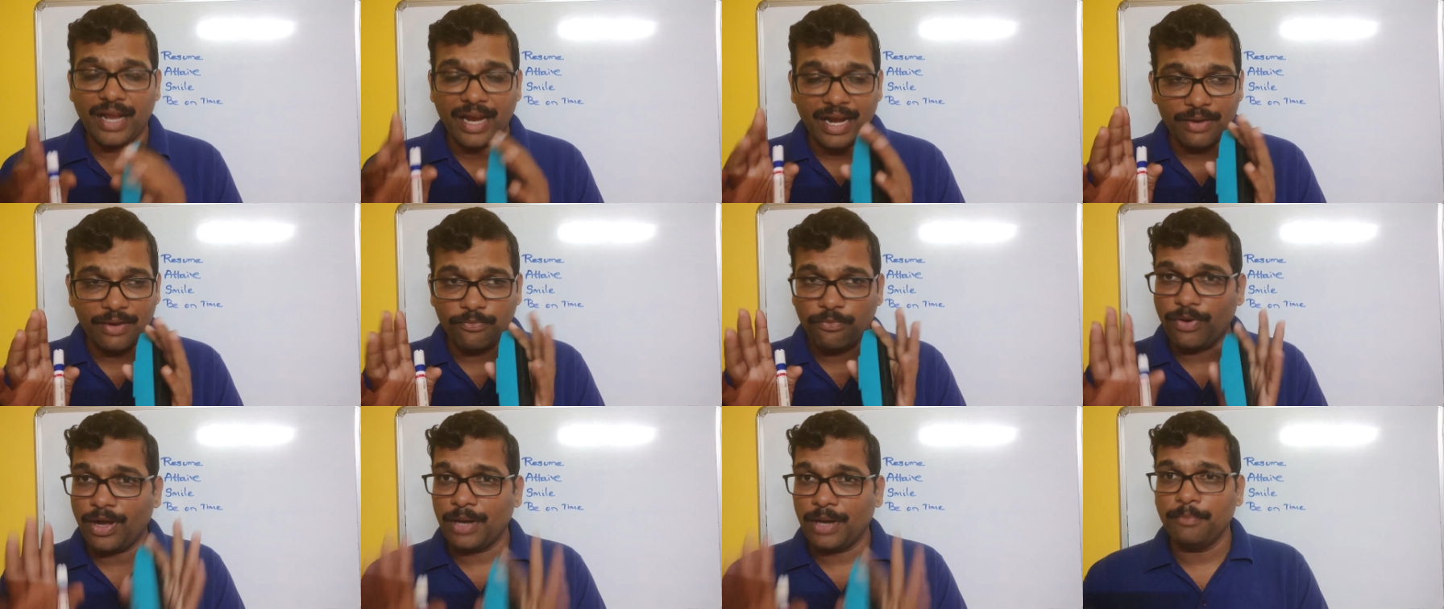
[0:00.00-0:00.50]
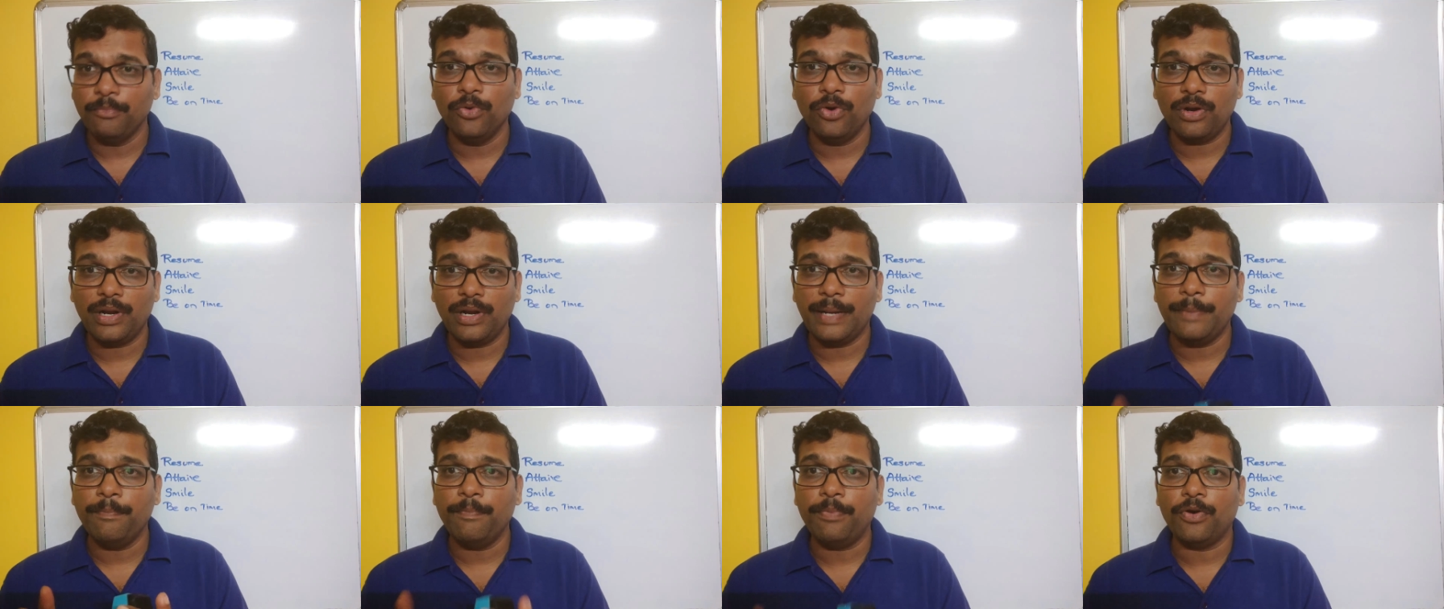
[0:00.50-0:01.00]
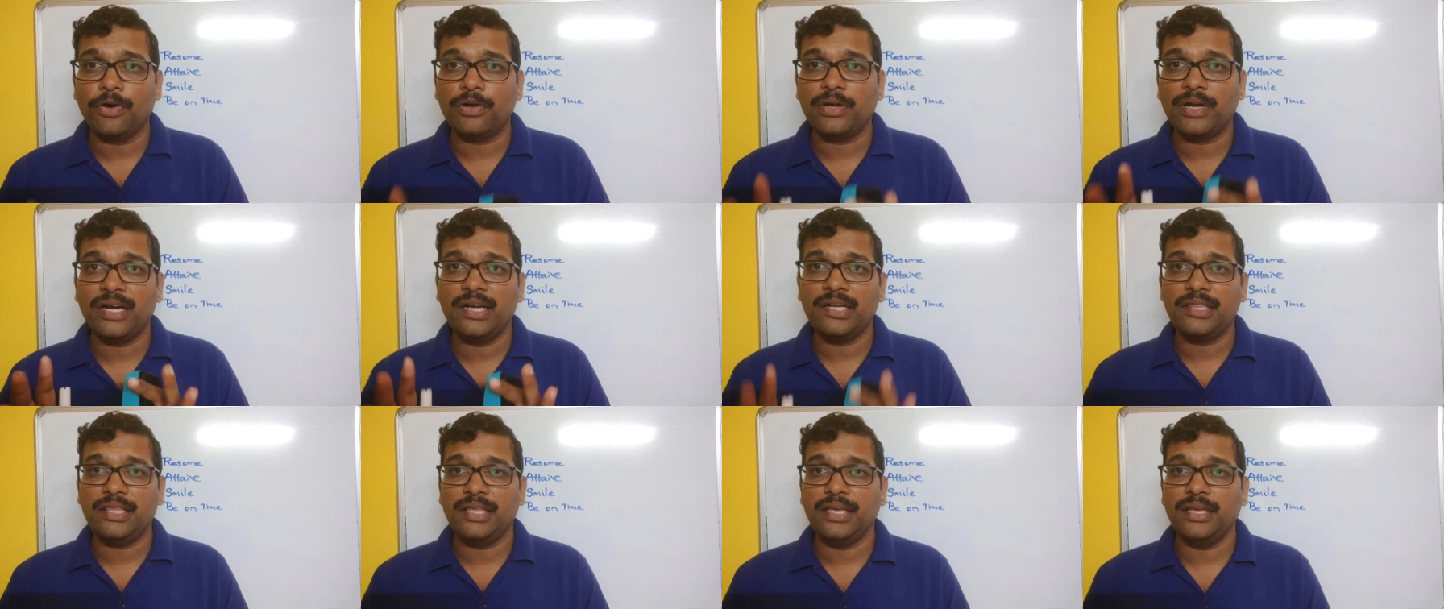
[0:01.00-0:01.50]
And one more
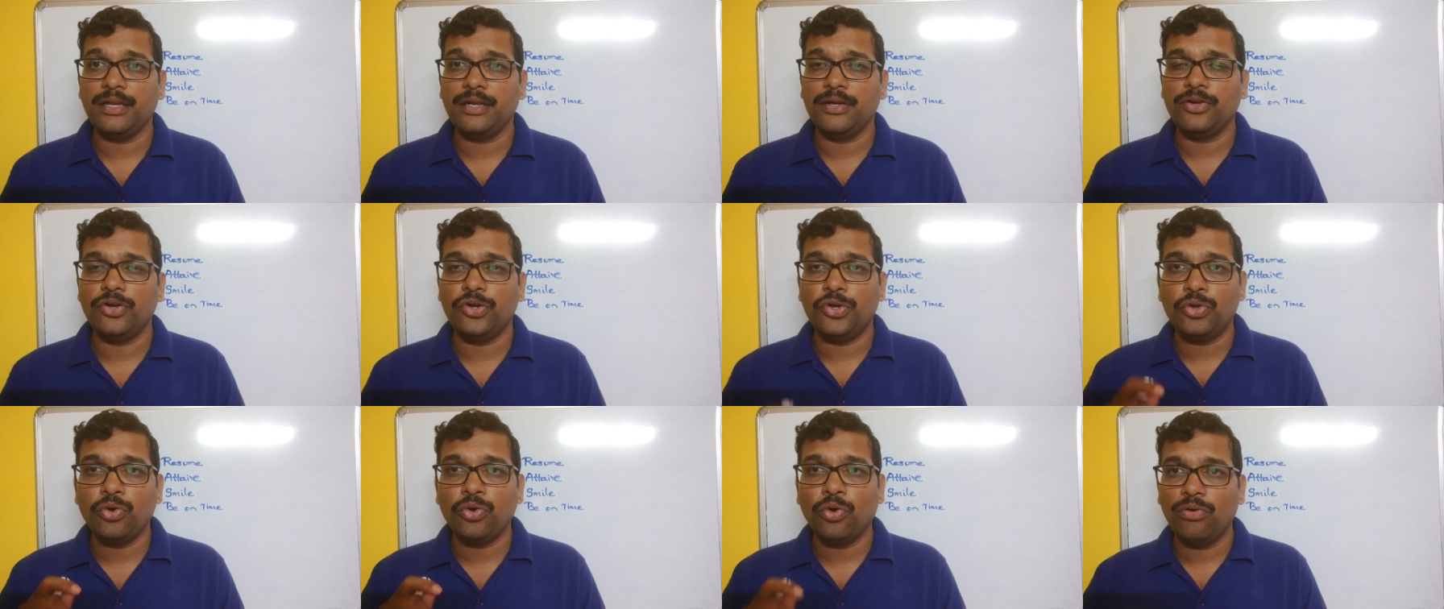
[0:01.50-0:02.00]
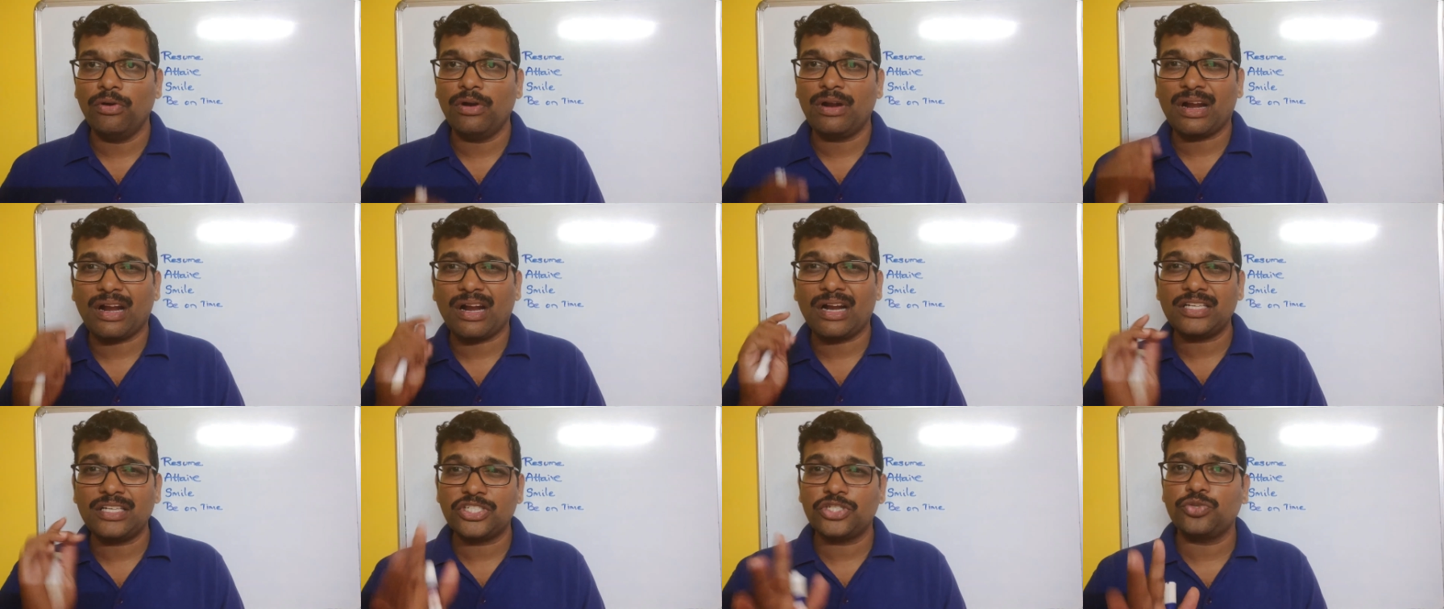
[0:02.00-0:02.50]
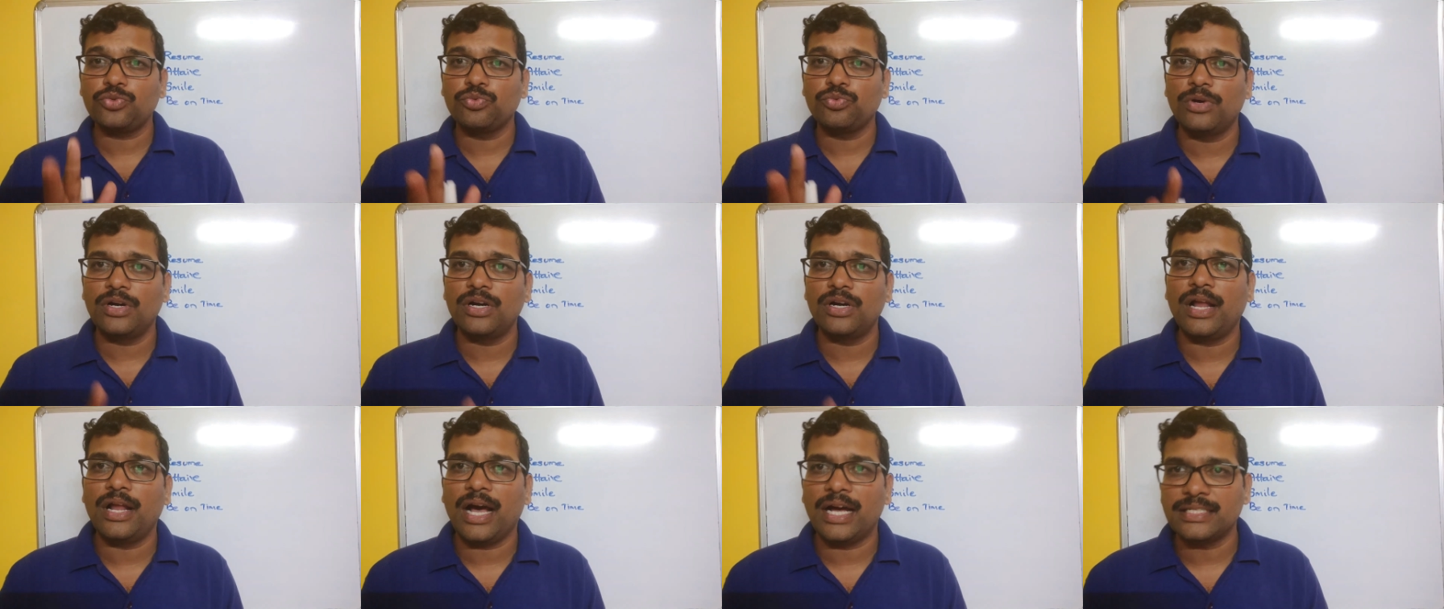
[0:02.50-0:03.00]
important thing, don't rush
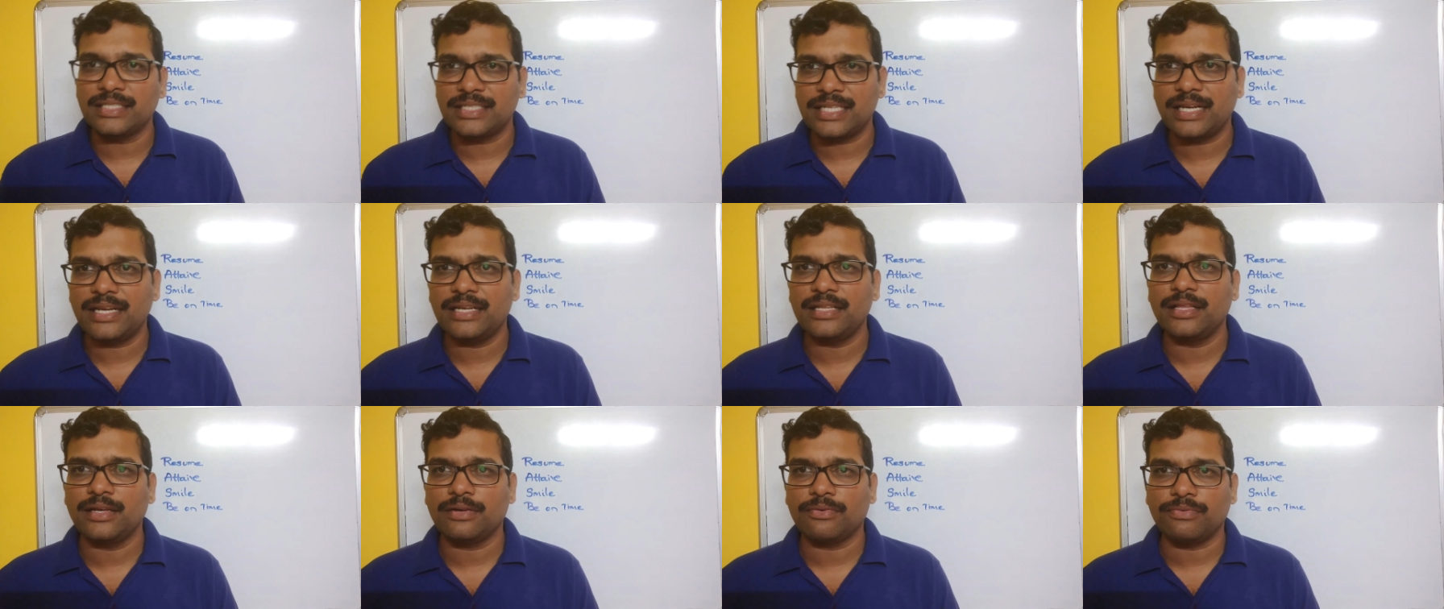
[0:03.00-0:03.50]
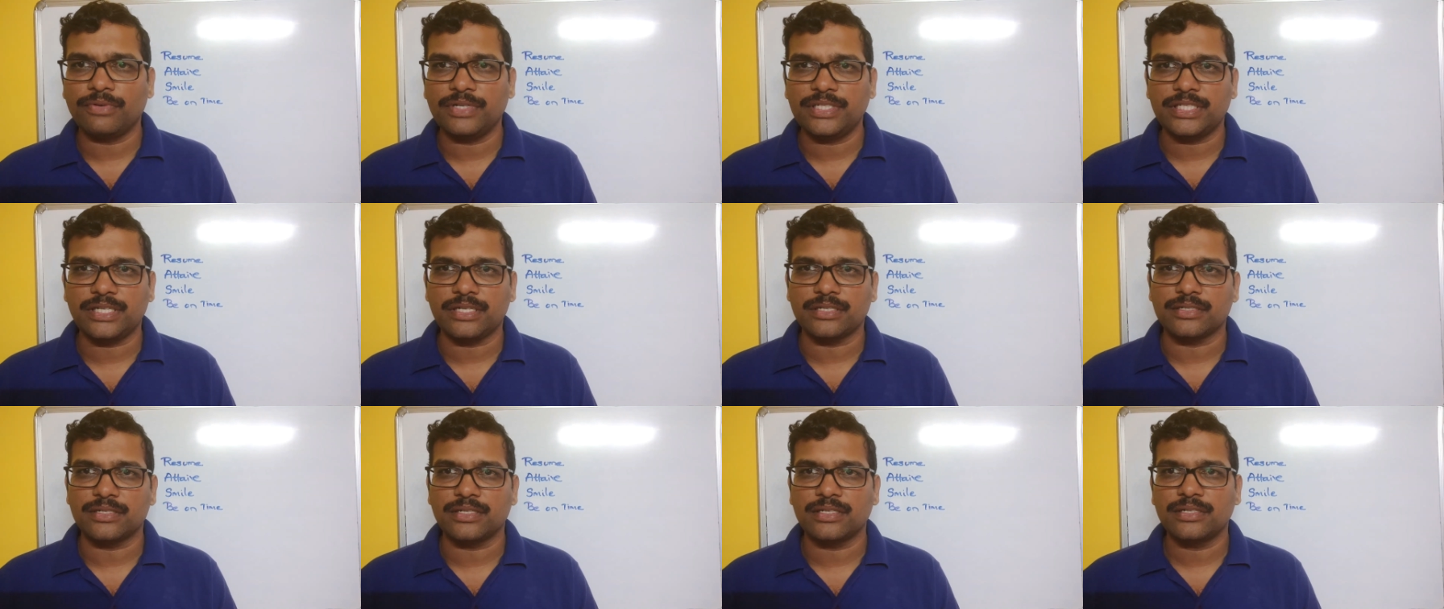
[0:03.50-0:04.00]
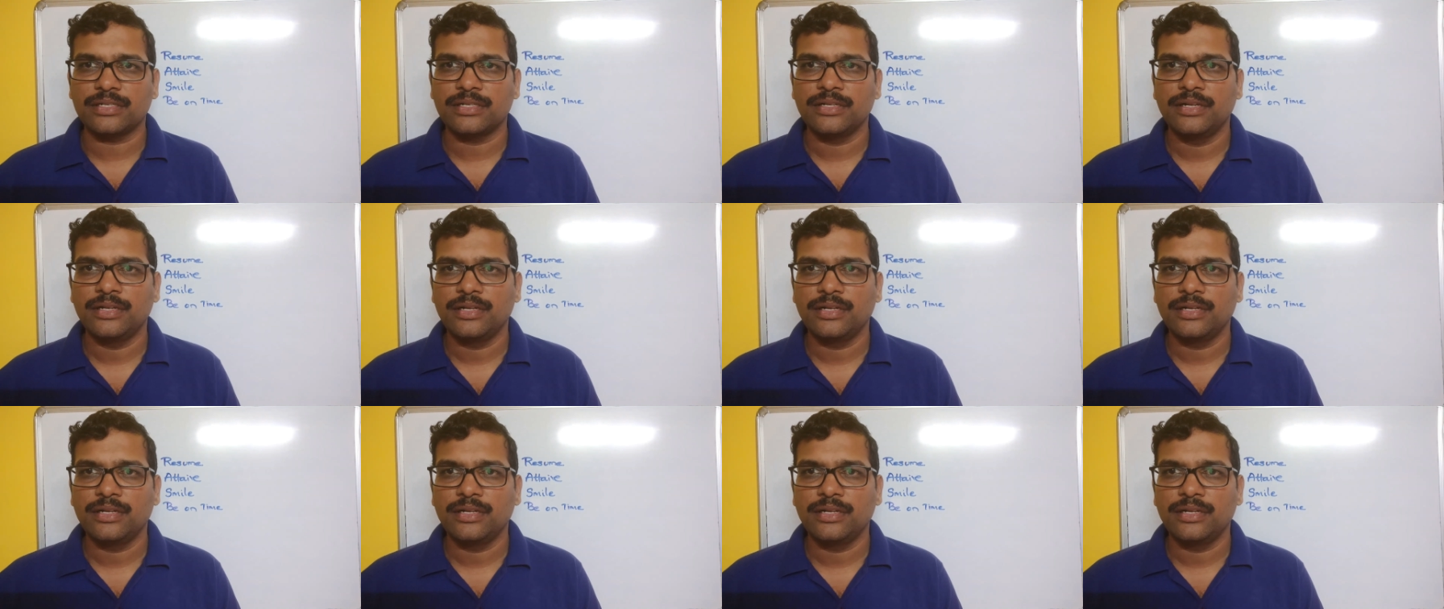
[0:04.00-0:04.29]
toward answering the questions.